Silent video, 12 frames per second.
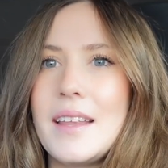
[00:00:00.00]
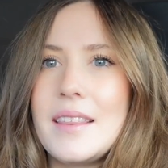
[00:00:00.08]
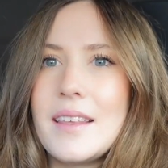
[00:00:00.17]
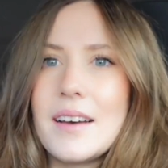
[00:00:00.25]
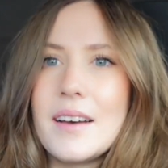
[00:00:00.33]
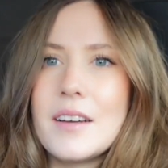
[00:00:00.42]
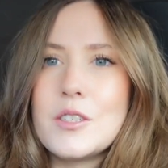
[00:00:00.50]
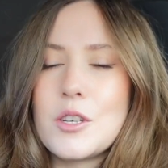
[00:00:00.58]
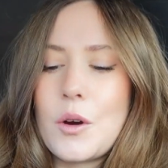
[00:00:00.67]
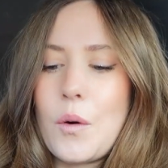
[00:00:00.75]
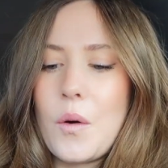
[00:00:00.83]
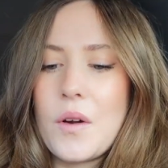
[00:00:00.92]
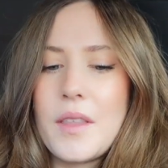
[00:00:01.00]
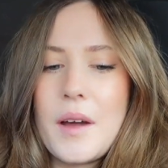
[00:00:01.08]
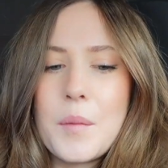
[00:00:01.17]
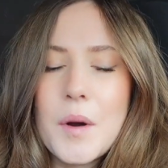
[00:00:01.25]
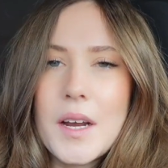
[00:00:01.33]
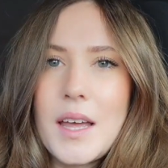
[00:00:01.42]
the decor
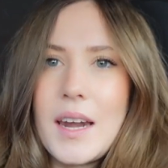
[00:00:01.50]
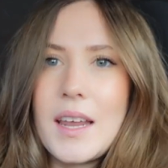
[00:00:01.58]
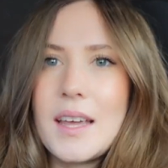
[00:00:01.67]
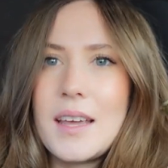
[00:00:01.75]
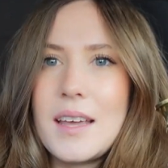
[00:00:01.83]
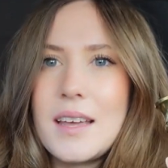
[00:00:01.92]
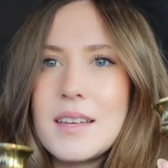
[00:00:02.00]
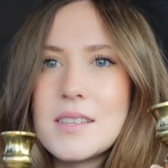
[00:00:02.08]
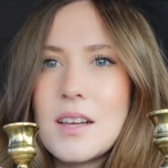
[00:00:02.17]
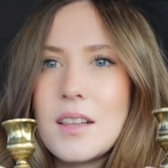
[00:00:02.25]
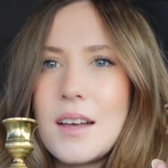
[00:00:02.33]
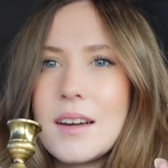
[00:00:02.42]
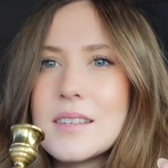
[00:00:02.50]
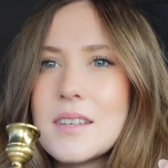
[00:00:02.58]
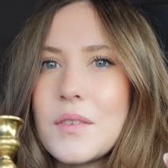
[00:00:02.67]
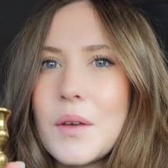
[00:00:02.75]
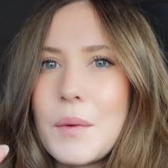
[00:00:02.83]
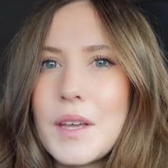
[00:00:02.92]
that we're getting is a lot of
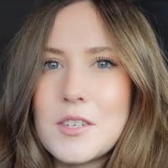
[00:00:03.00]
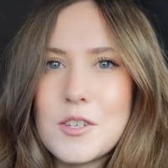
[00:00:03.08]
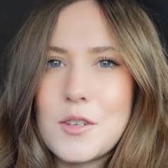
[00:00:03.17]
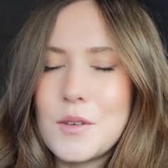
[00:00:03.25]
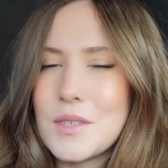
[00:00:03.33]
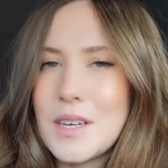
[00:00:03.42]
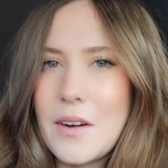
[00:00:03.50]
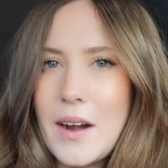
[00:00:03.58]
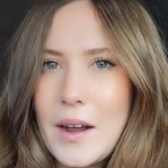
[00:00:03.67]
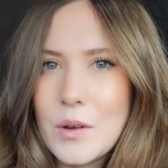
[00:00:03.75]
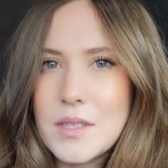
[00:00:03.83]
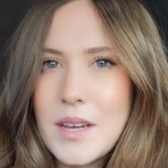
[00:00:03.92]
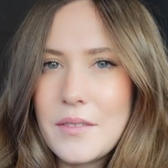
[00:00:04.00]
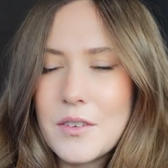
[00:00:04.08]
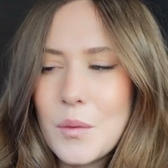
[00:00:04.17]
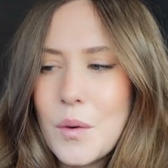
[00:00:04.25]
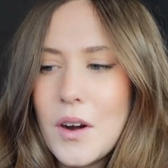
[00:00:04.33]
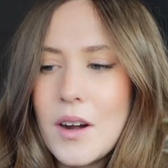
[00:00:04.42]
stuff that we can just use in our house
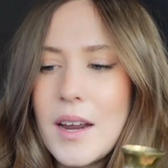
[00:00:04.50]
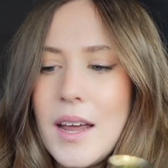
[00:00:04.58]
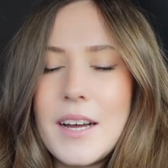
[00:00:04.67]
afterward.